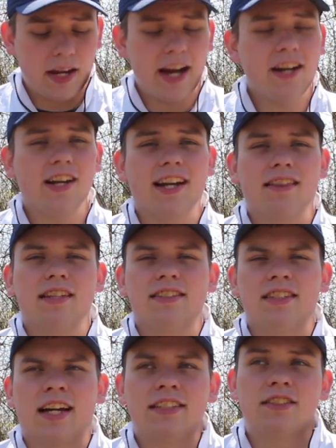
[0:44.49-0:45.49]
and you get
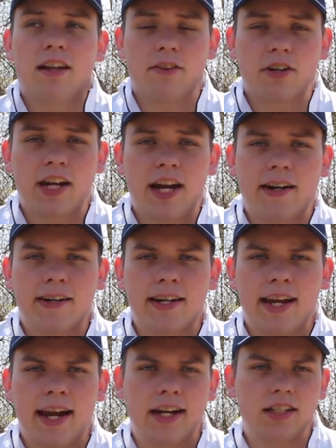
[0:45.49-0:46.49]
this nice leather
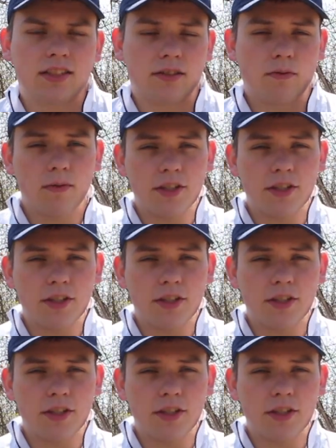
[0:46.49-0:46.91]
carrying case,